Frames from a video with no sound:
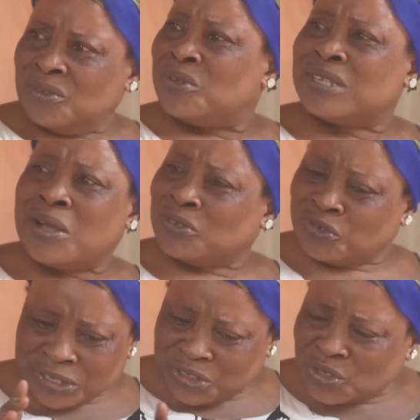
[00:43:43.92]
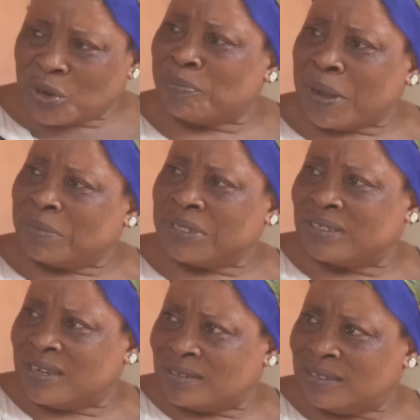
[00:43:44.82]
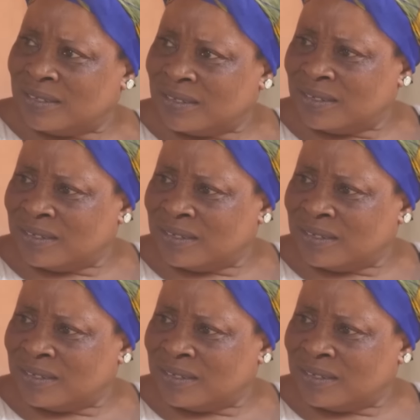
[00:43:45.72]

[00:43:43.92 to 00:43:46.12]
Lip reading: Does our tradition permit that?